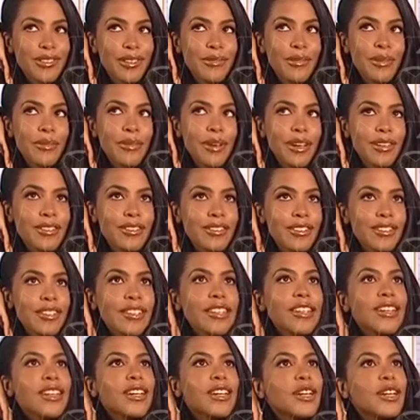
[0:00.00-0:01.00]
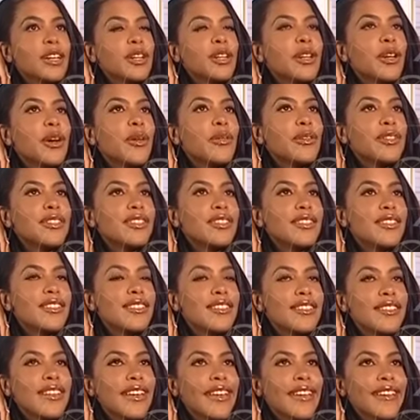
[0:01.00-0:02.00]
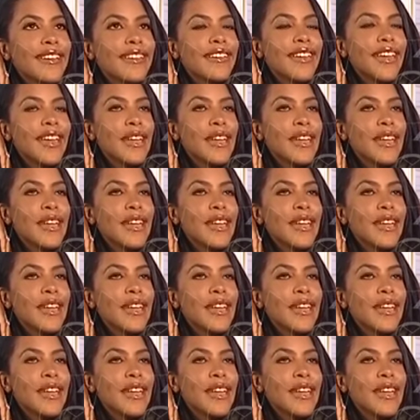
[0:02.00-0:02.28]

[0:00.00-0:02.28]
I remember I used to go into the den